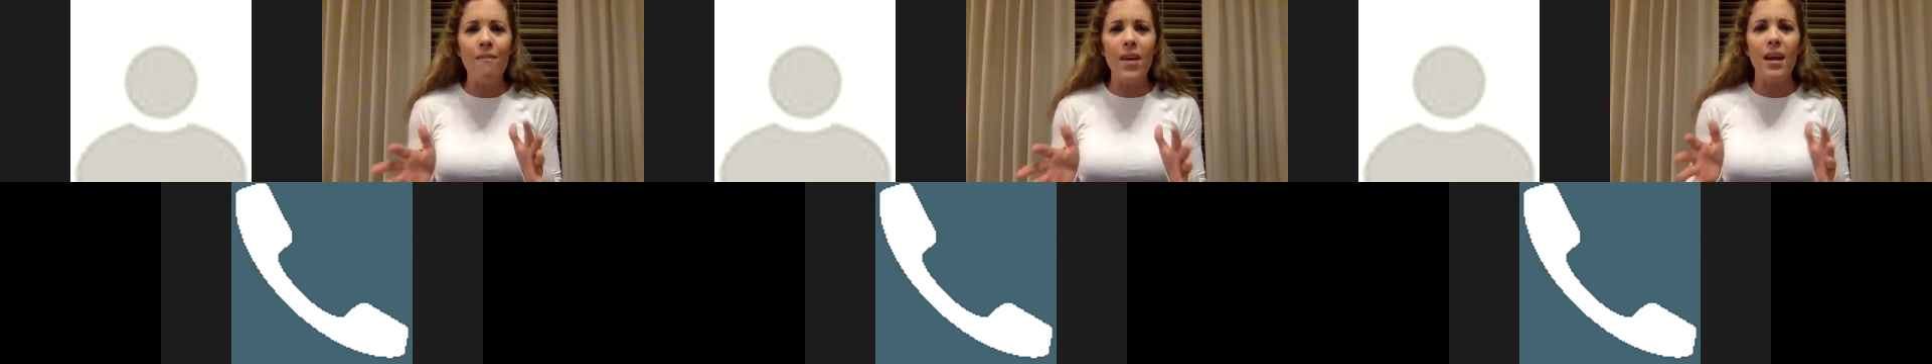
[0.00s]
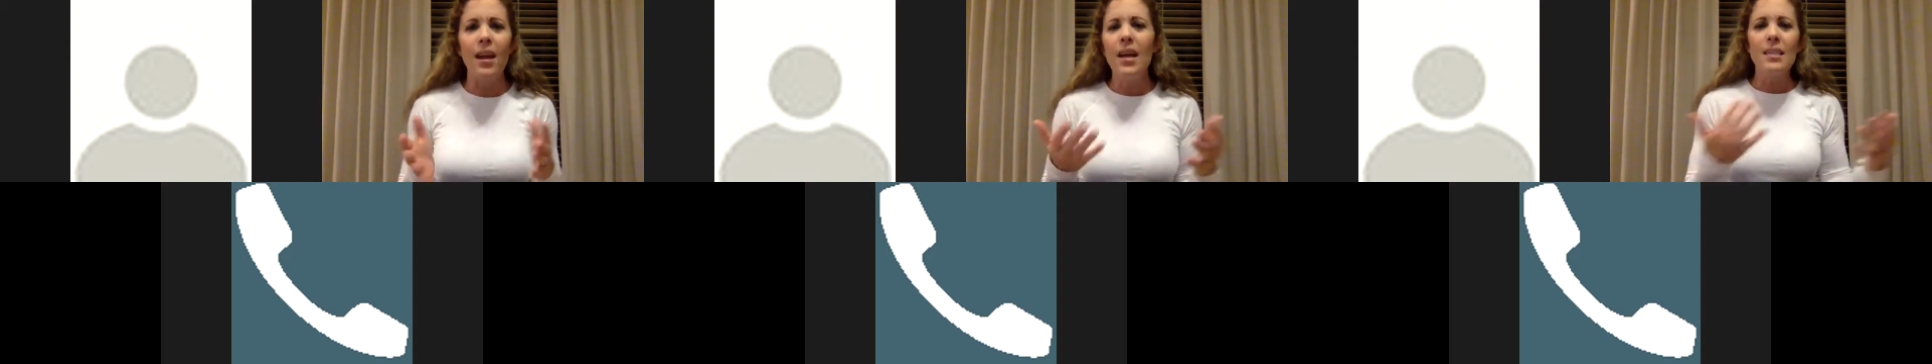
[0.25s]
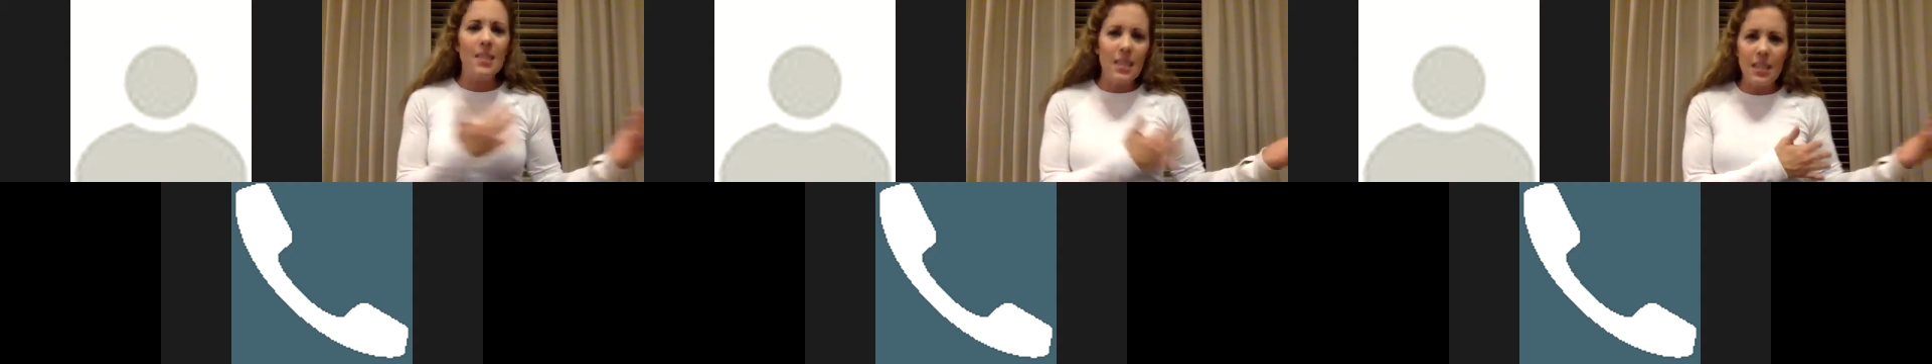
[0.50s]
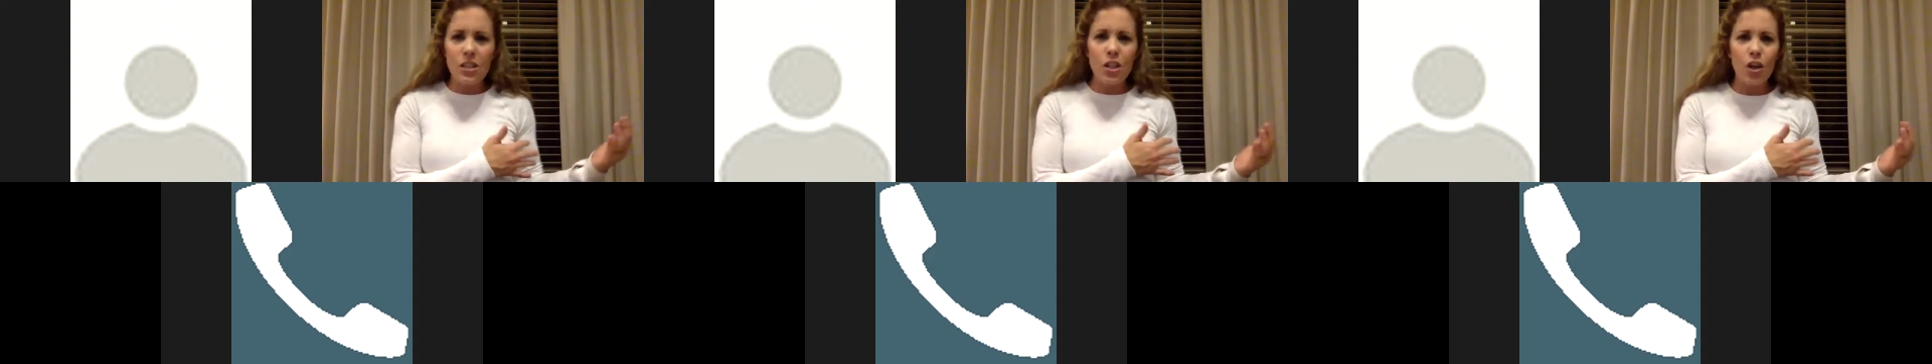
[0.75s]
it, send
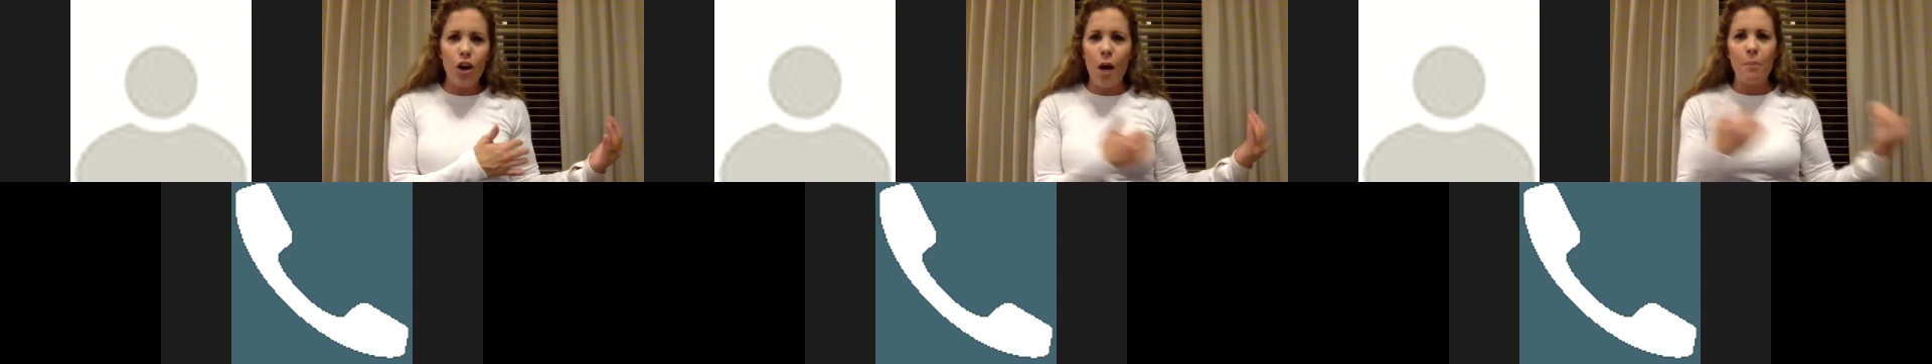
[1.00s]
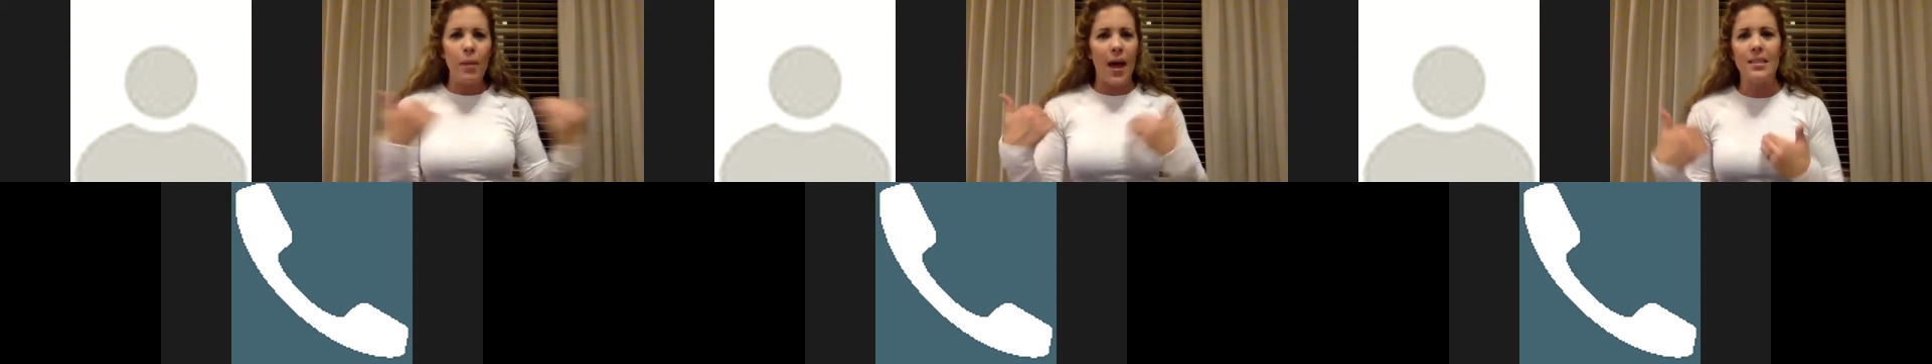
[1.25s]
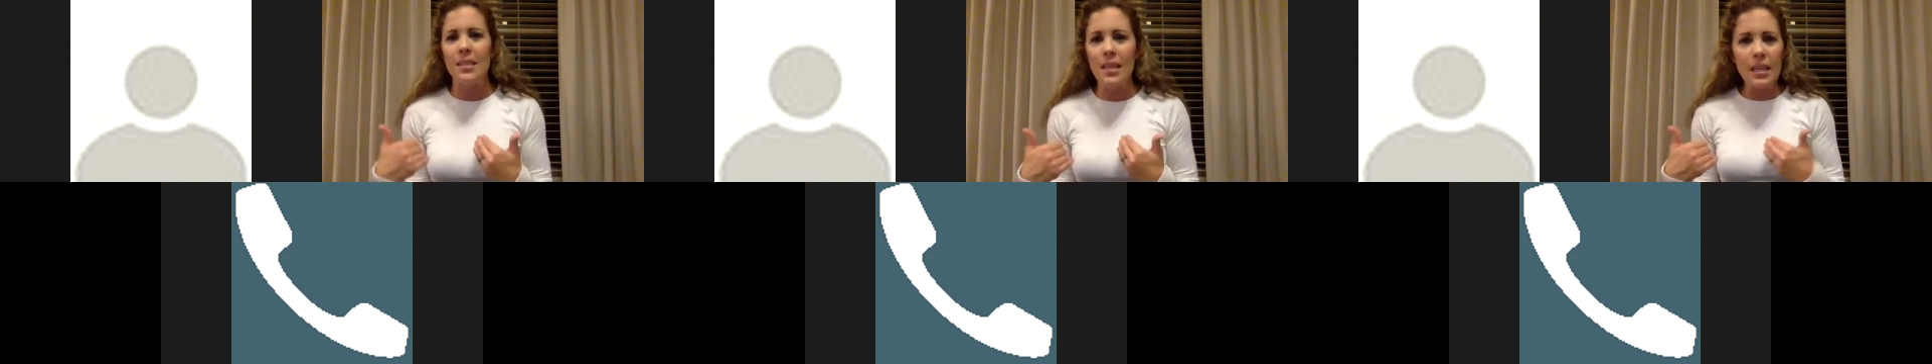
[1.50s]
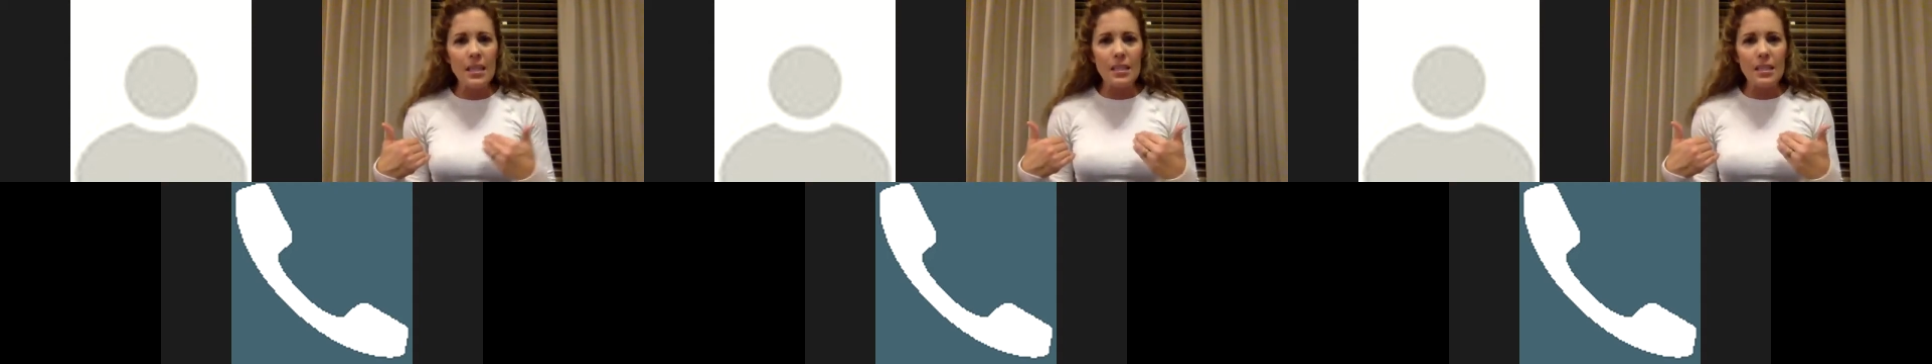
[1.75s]
it to your upline, send it